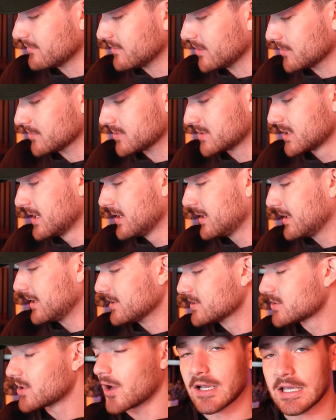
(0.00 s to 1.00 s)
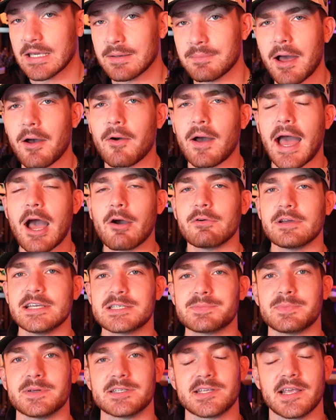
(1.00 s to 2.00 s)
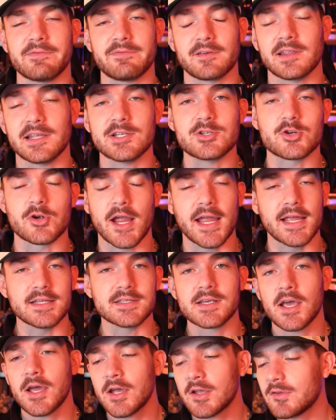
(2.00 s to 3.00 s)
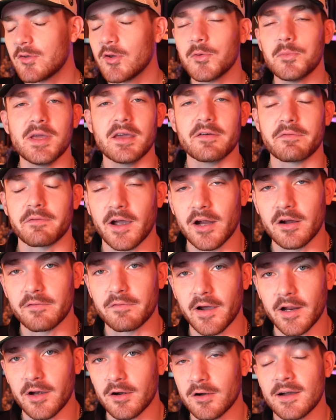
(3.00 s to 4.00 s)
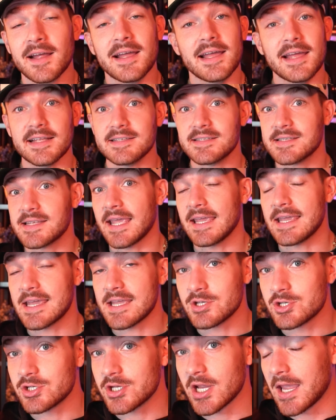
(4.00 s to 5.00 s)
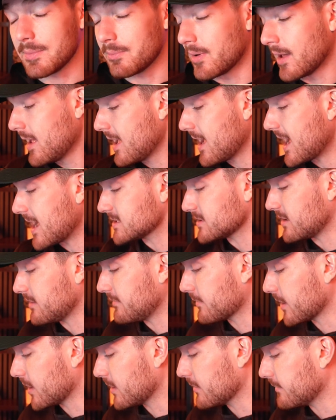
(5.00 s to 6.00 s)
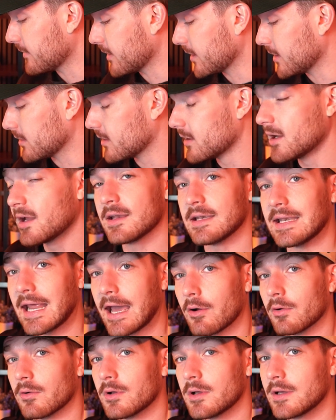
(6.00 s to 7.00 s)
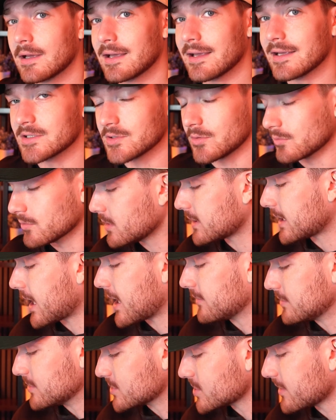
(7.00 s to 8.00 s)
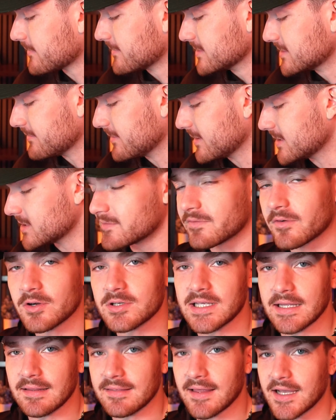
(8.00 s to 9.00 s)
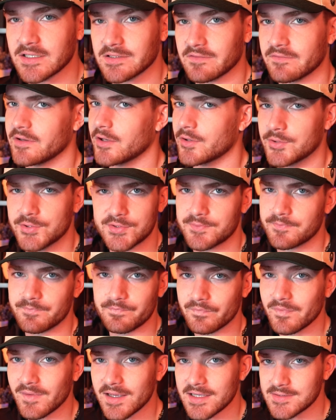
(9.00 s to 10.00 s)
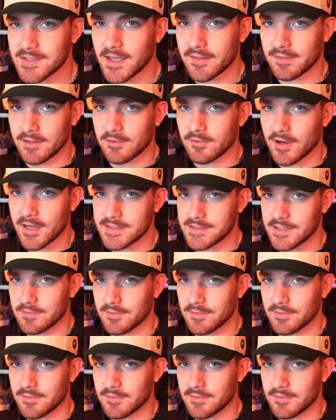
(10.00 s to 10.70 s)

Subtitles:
views, and he's talking about how he specifically trains to be a firefighter and stay in shape as a firefighter. Now, as you look on the surface of this, 14,000 views is nothing crazy,